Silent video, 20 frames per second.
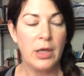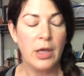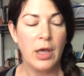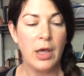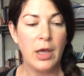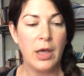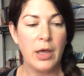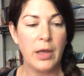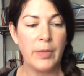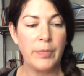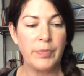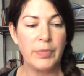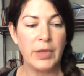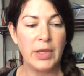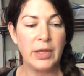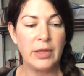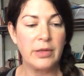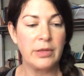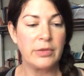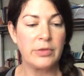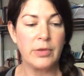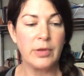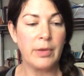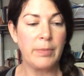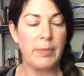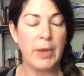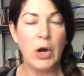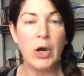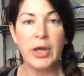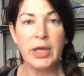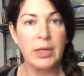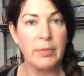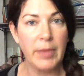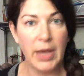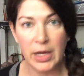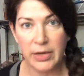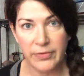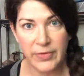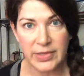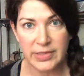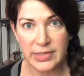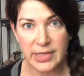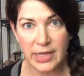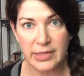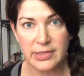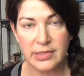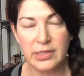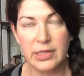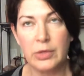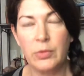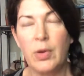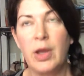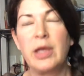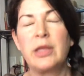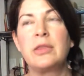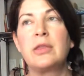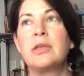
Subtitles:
in American Manifest Destiny, right?